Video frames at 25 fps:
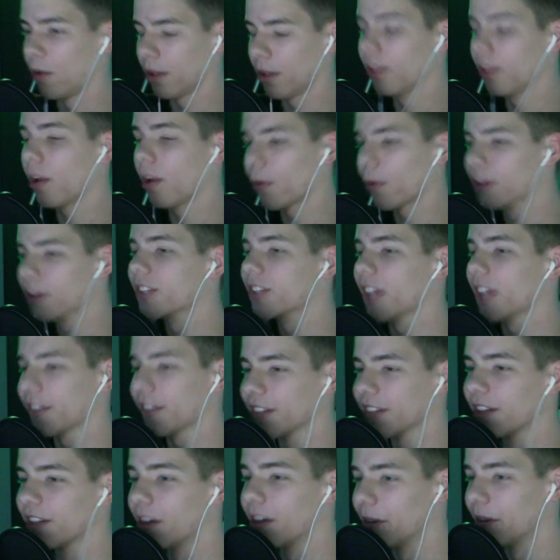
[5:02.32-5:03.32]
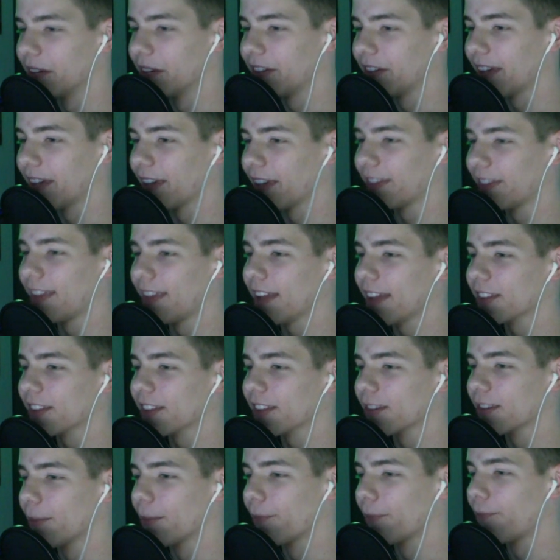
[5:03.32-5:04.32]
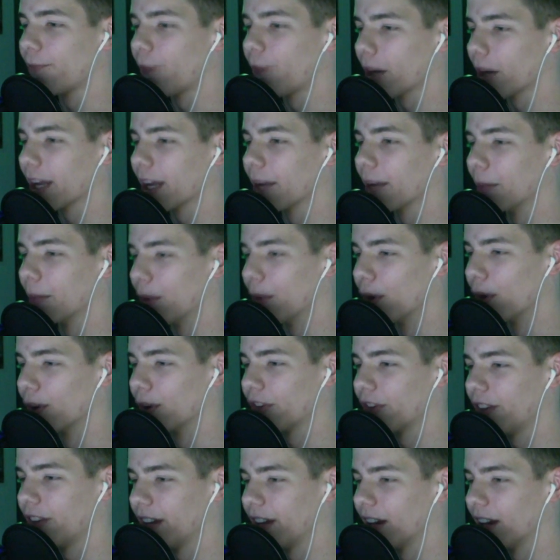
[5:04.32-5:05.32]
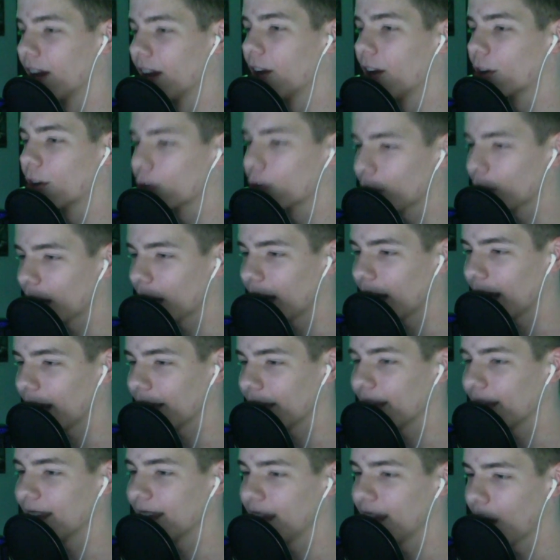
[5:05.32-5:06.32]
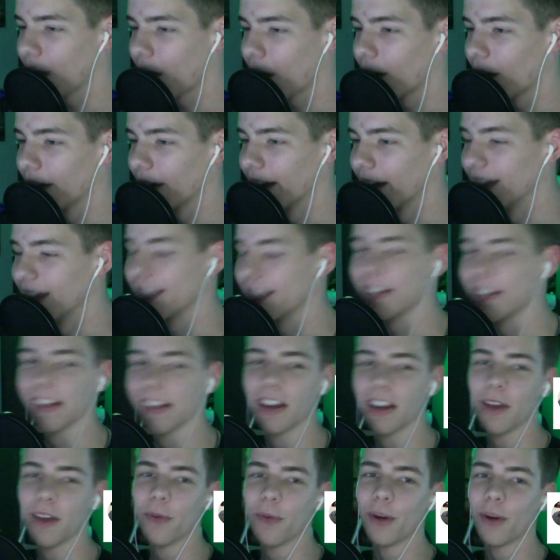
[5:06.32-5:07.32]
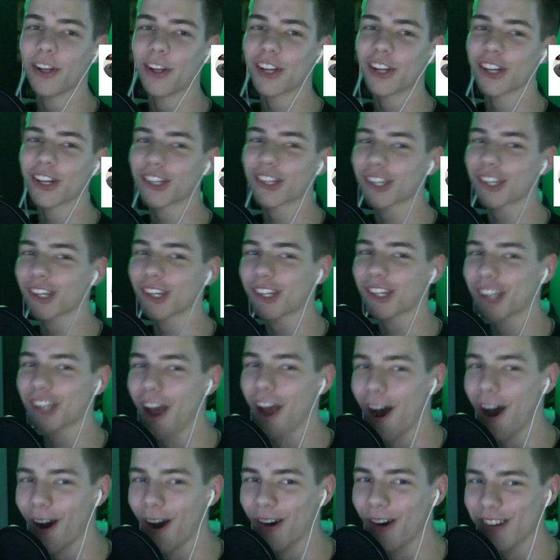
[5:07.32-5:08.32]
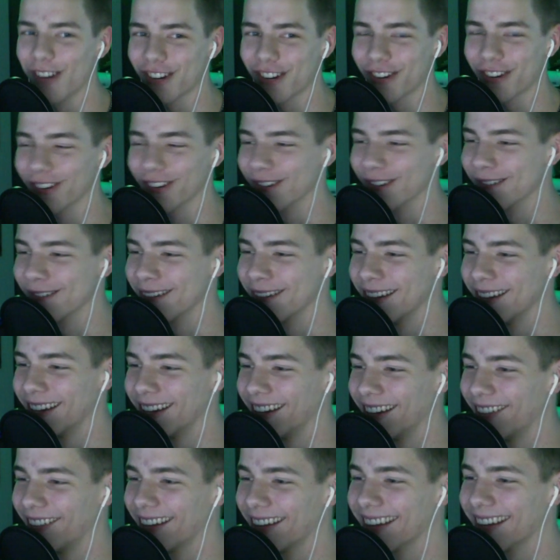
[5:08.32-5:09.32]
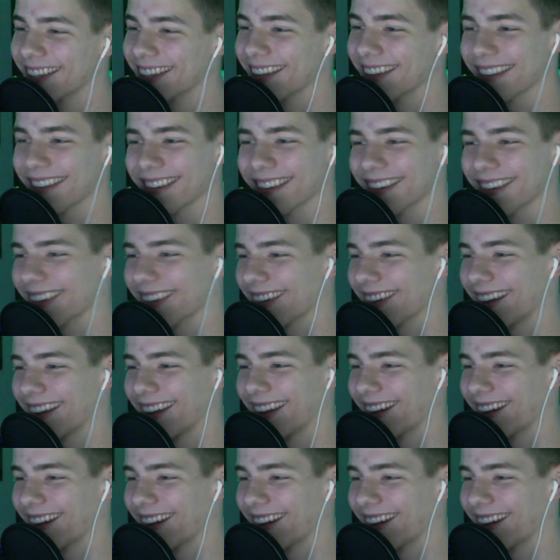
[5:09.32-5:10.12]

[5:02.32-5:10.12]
Lauren says it all. He says, that's some fucking bullshit. Credit the artist. Which is so true, because it's just like,